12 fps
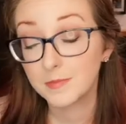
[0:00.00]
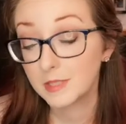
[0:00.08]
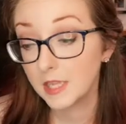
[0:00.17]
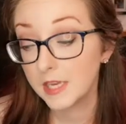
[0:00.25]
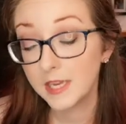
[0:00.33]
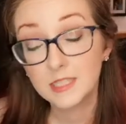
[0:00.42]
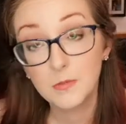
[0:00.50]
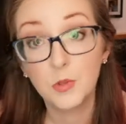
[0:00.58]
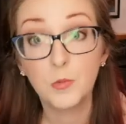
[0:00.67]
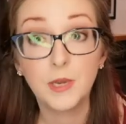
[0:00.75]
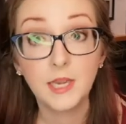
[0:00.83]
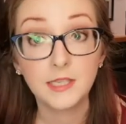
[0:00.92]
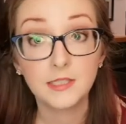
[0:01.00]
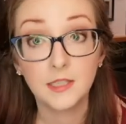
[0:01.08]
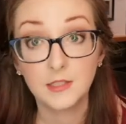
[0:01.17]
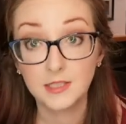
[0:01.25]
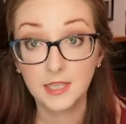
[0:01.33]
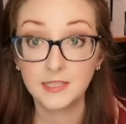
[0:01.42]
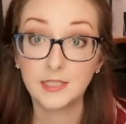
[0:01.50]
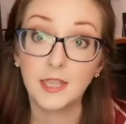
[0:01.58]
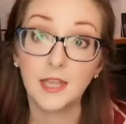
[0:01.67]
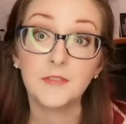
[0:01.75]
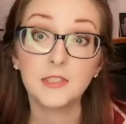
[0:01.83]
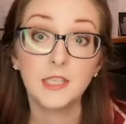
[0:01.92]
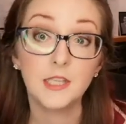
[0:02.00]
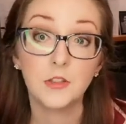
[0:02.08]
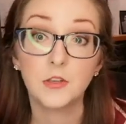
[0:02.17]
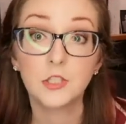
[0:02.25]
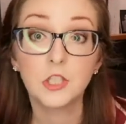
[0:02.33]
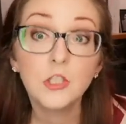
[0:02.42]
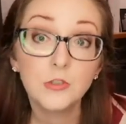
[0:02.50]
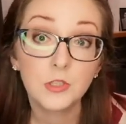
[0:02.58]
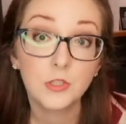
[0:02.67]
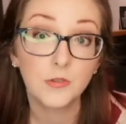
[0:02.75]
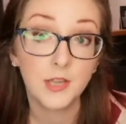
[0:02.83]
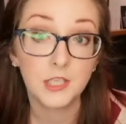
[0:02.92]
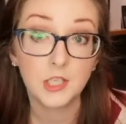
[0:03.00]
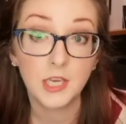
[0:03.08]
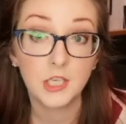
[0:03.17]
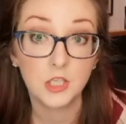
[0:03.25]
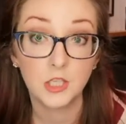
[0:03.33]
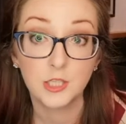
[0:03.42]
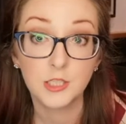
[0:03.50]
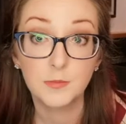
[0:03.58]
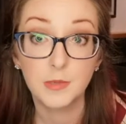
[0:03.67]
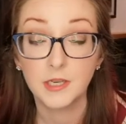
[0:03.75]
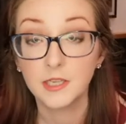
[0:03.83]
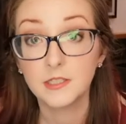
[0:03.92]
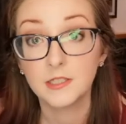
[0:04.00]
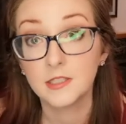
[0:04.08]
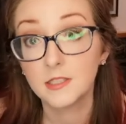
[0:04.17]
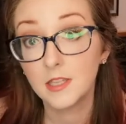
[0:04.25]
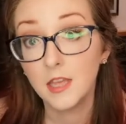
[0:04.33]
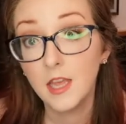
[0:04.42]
connect some of the readings to things that they have seen in their children's own educational experiences.